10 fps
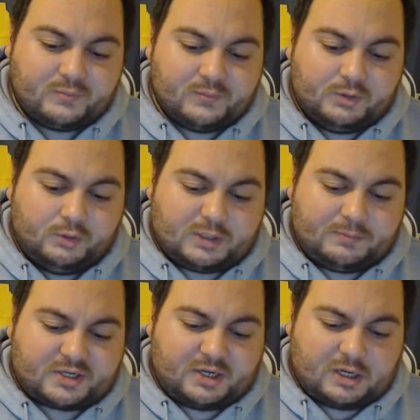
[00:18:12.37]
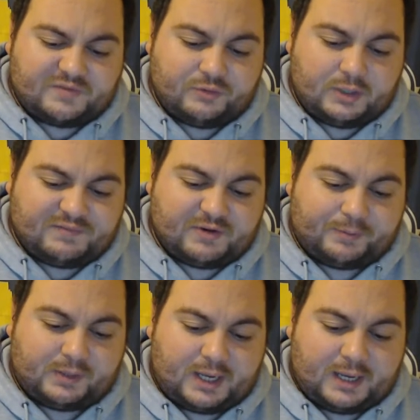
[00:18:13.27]
Look, I'm not going to go through every
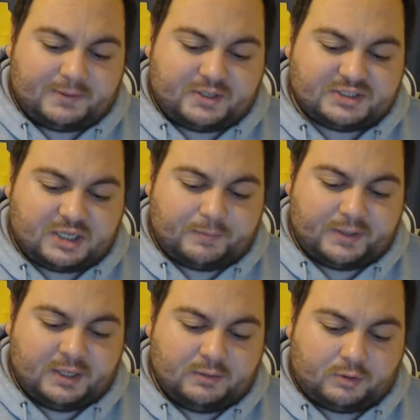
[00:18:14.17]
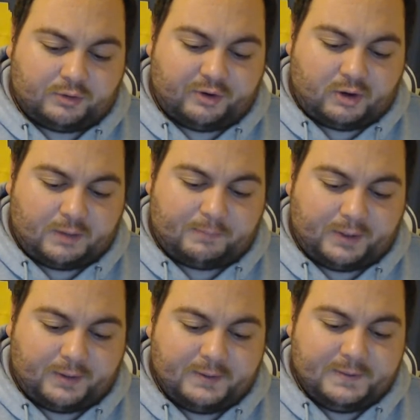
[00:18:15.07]
player because I'll be here all night,
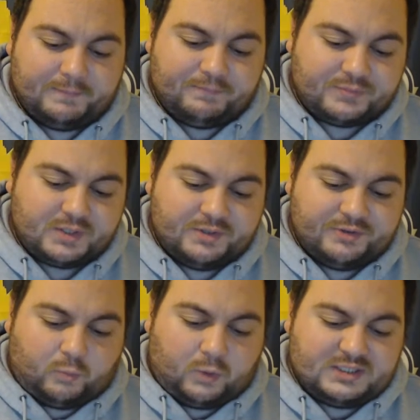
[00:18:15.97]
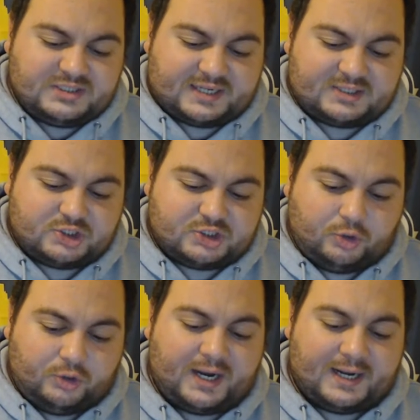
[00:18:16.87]
but the ones that
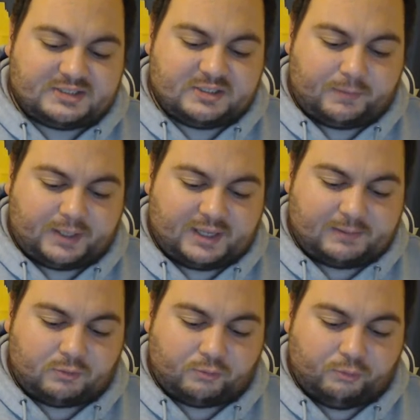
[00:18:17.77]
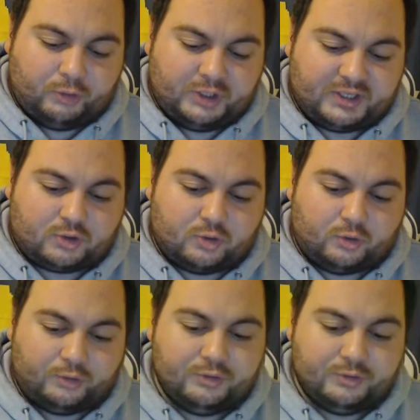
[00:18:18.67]
stood out to me that were really
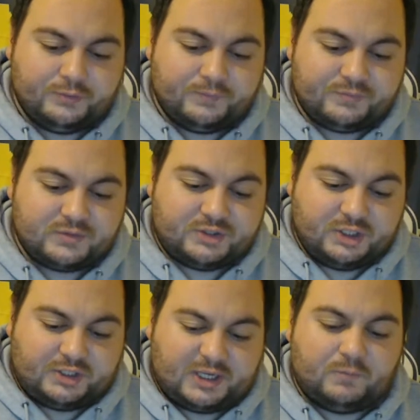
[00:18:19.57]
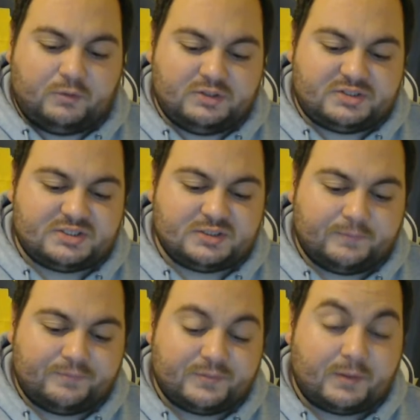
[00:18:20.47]
good, Dylan Edwards,
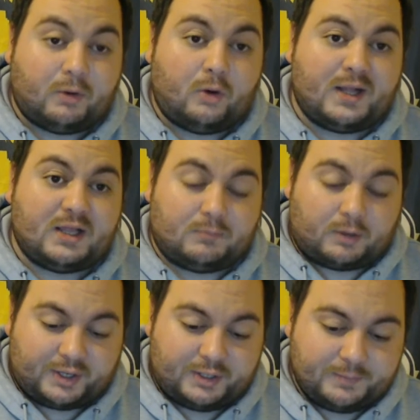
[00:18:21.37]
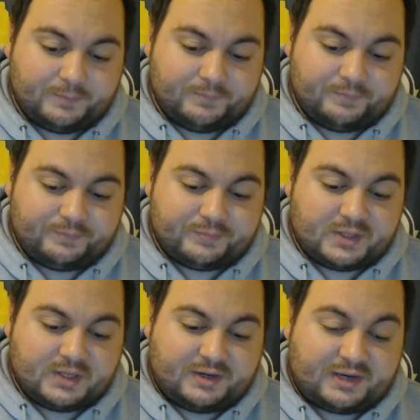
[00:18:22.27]
Paul Alamotti,
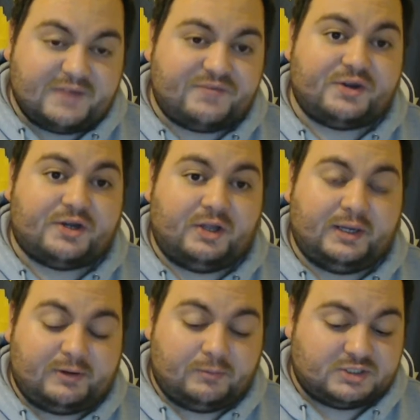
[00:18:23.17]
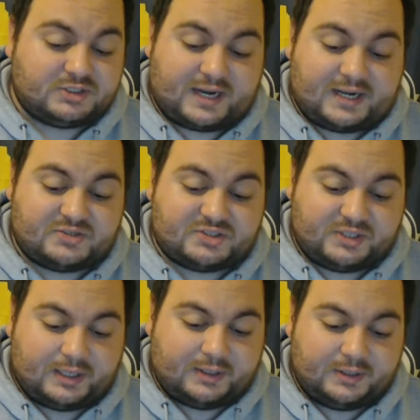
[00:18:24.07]
Nathan Cleary was
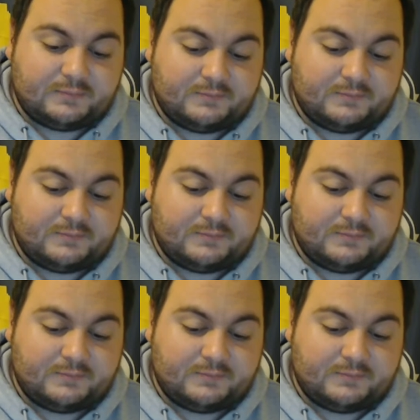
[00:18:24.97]
outstanding.